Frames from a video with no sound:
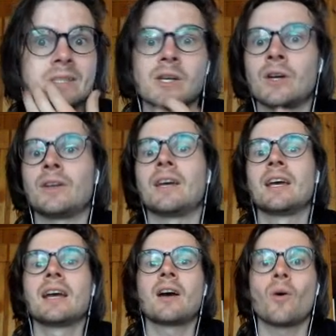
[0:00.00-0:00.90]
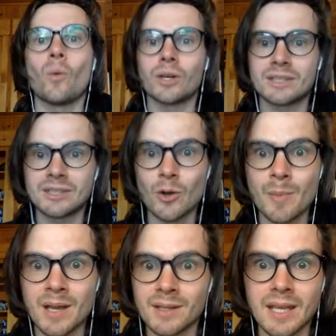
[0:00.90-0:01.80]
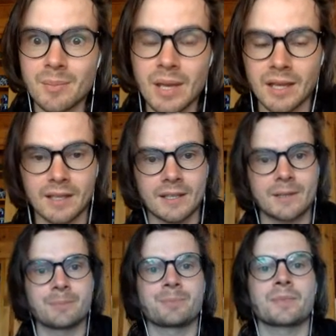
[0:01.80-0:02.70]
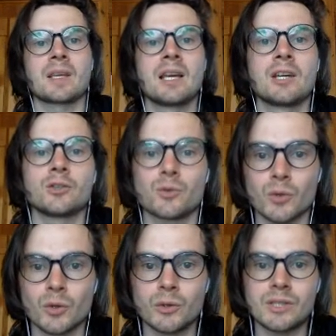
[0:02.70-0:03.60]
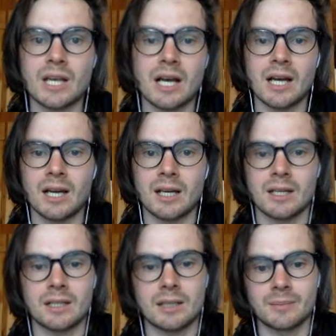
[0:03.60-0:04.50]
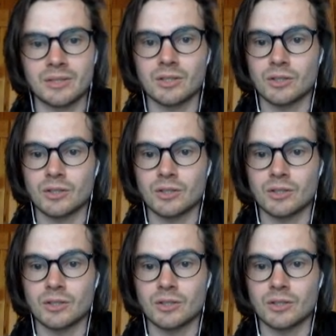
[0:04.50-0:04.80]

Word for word: on what domain they pick. Druids are, I'm just going to